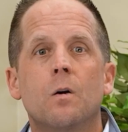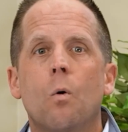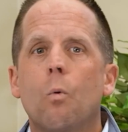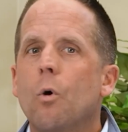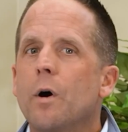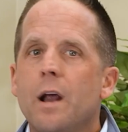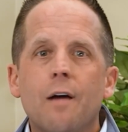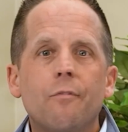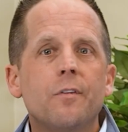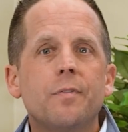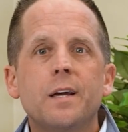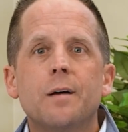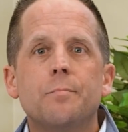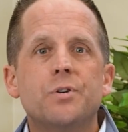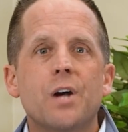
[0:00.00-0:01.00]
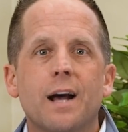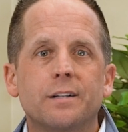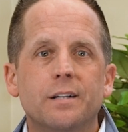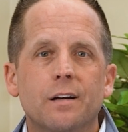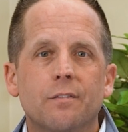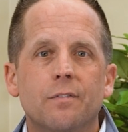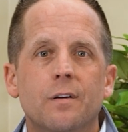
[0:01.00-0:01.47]
Whatever the
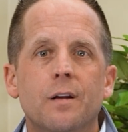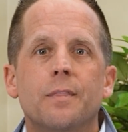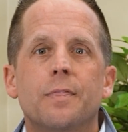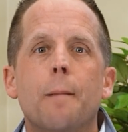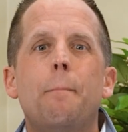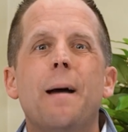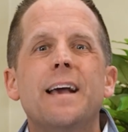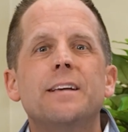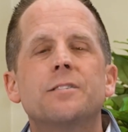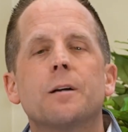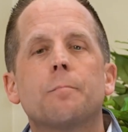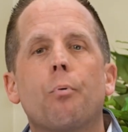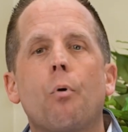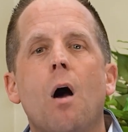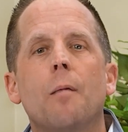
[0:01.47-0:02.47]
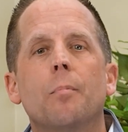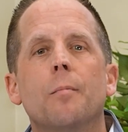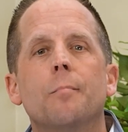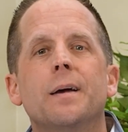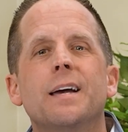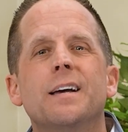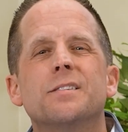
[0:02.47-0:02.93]
objective, the basic
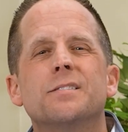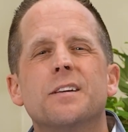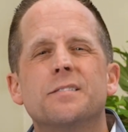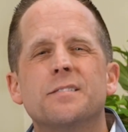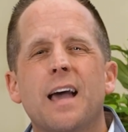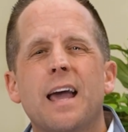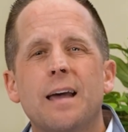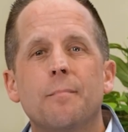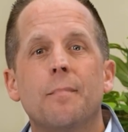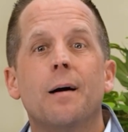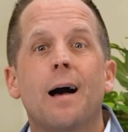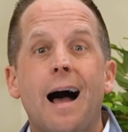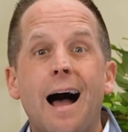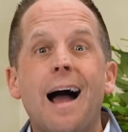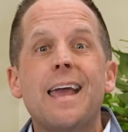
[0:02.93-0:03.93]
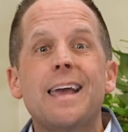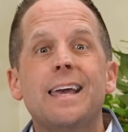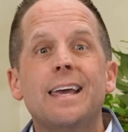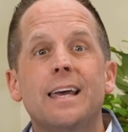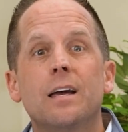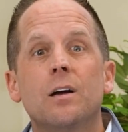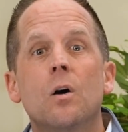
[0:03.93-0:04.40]
problem is the same,
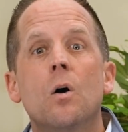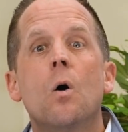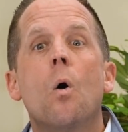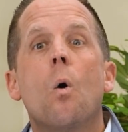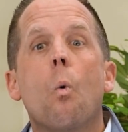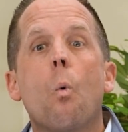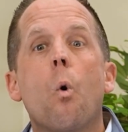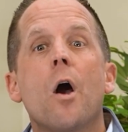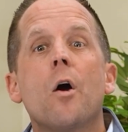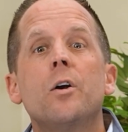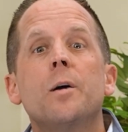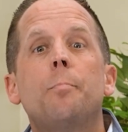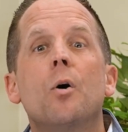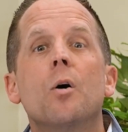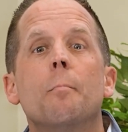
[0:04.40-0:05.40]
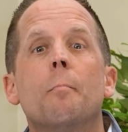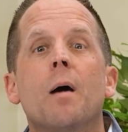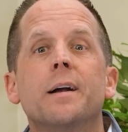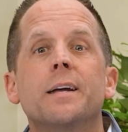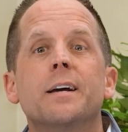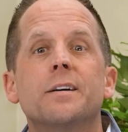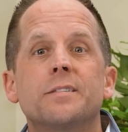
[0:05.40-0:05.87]
i.e., where to put
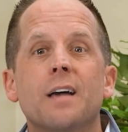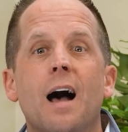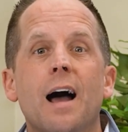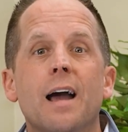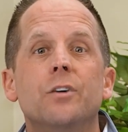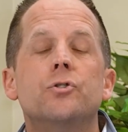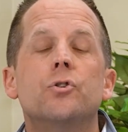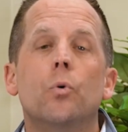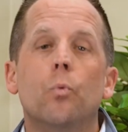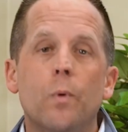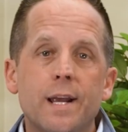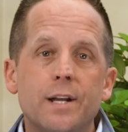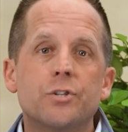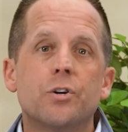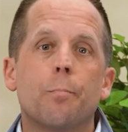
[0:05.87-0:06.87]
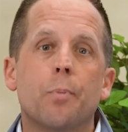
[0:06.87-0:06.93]
money aside to reach a